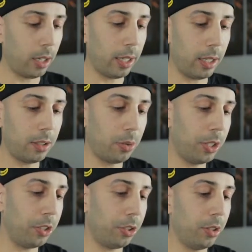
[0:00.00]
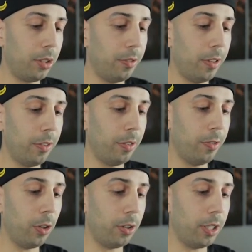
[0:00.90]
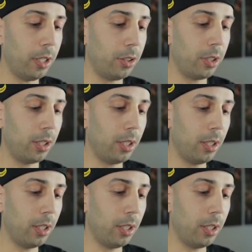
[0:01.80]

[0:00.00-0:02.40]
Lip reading: All right, let's switch to Vivid Voltage.